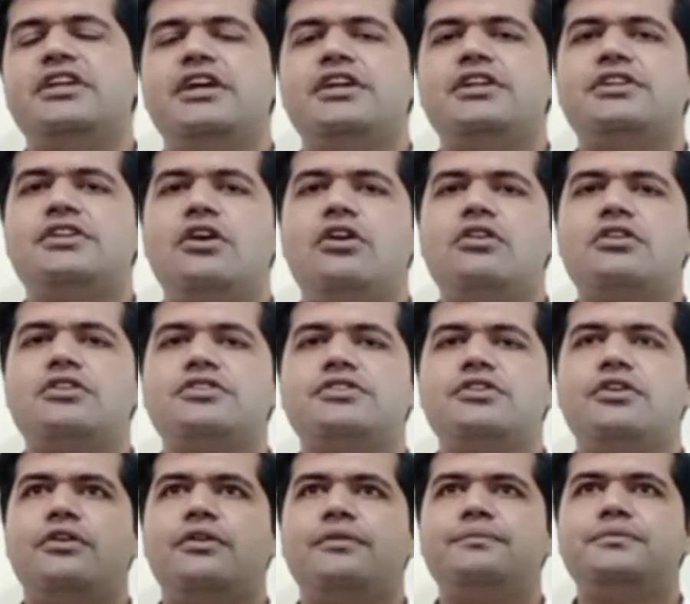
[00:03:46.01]
they
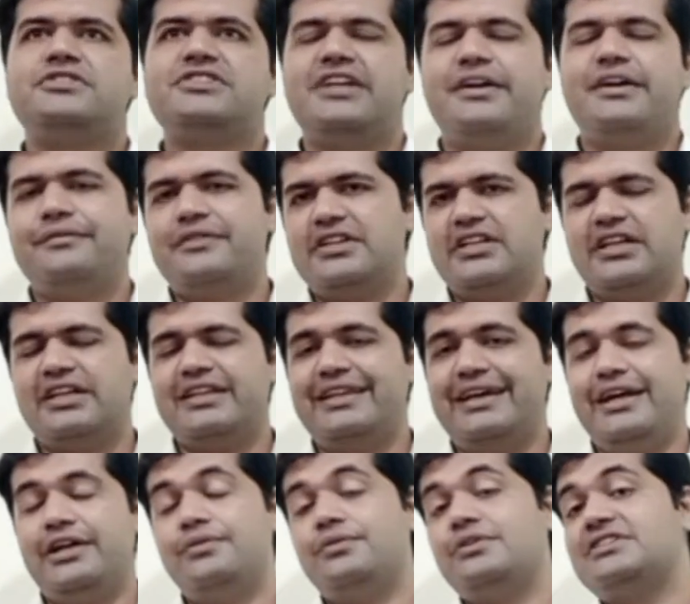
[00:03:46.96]
talked of something
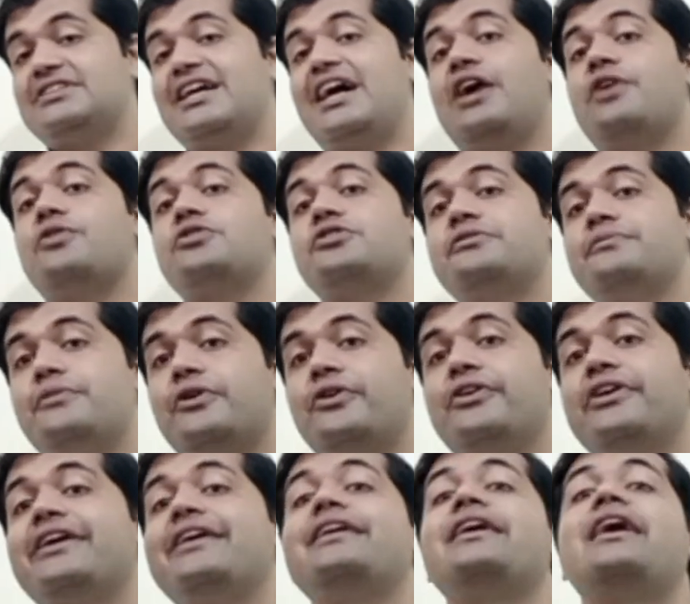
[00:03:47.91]
that was
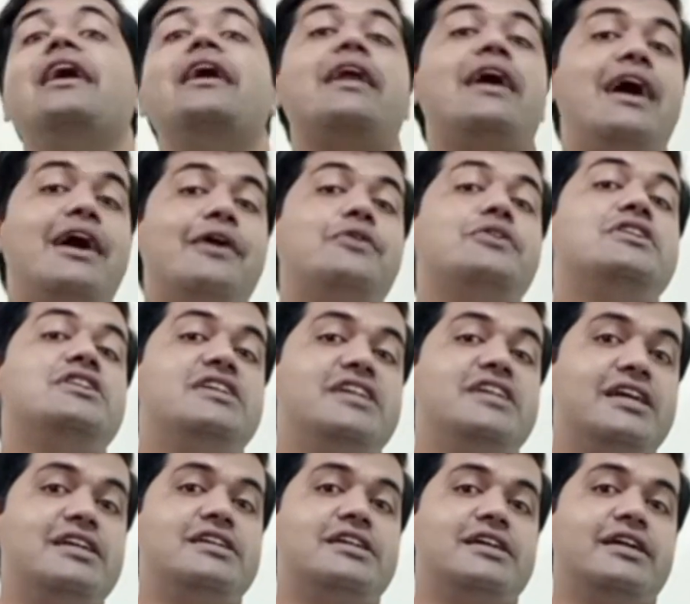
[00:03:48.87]
outmoded or
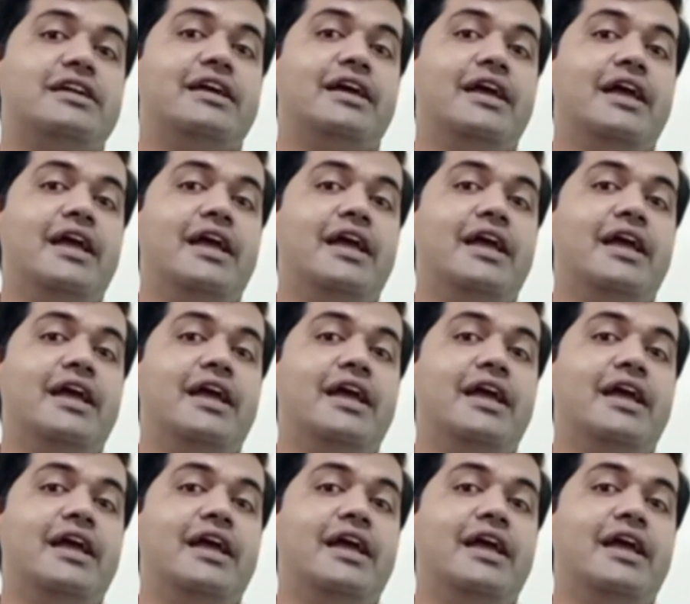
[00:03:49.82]
outdated.